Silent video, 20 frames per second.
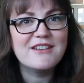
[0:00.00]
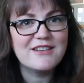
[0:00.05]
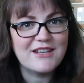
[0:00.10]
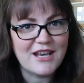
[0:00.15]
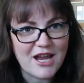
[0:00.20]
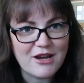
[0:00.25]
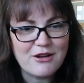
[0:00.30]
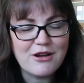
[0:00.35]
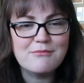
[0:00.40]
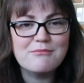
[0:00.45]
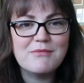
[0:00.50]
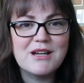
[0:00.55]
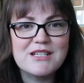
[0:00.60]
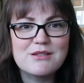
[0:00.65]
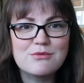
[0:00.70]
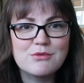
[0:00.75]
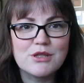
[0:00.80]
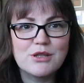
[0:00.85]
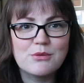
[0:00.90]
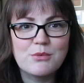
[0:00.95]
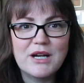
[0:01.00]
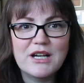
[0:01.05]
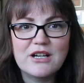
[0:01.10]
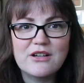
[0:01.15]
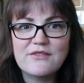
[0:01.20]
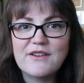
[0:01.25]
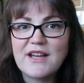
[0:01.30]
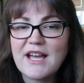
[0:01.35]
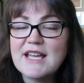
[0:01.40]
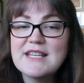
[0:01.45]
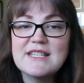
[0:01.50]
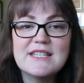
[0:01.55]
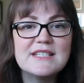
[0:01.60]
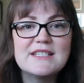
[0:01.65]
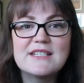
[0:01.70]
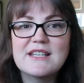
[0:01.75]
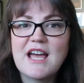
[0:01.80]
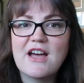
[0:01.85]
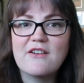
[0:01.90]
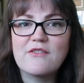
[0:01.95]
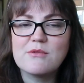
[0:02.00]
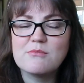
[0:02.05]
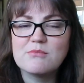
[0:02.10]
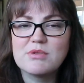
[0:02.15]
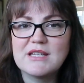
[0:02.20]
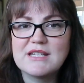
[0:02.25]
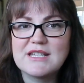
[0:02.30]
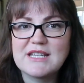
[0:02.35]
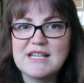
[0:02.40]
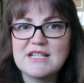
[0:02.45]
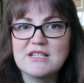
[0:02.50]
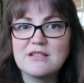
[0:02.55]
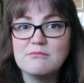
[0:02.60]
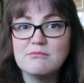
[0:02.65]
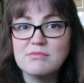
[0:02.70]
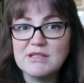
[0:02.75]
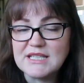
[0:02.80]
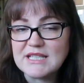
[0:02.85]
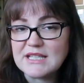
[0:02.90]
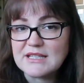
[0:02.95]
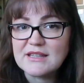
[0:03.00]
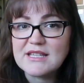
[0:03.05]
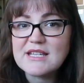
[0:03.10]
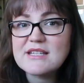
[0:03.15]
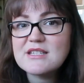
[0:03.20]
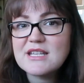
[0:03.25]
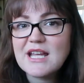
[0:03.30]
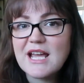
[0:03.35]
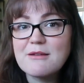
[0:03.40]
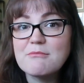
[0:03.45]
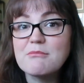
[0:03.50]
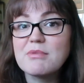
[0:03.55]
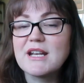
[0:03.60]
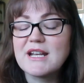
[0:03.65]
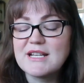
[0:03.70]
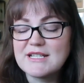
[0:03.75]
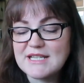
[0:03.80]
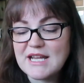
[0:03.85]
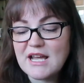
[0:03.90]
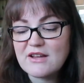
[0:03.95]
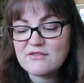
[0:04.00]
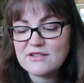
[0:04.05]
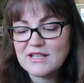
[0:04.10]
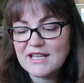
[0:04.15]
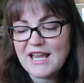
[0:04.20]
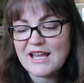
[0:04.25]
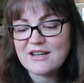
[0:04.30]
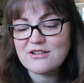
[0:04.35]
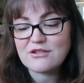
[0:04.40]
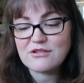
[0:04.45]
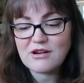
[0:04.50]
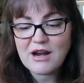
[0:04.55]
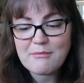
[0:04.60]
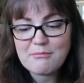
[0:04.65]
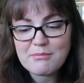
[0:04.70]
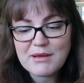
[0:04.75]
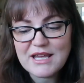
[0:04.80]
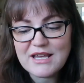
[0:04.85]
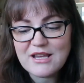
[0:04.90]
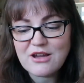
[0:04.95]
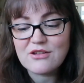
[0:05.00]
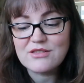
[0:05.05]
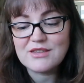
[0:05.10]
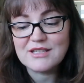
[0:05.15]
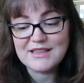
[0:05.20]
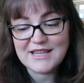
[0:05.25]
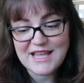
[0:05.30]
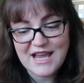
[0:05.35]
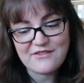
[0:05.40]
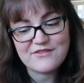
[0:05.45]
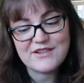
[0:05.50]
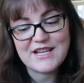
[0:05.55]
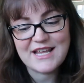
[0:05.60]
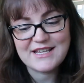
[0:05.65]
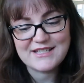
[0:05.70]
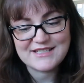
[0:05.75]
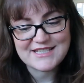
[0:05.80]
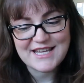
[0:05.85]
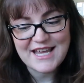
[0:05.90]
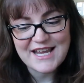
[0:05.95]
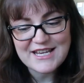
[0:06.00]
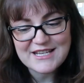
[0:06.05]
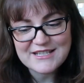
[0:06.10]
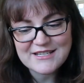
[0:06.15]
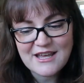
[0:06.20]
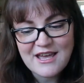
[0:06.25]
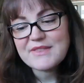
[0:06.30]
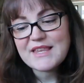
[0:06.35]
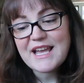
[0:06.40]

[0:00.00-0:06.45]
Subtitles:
Now I'm much more aware of it. I didn't have implantation bleeding this time, but I definitely had cramping on the left hand side.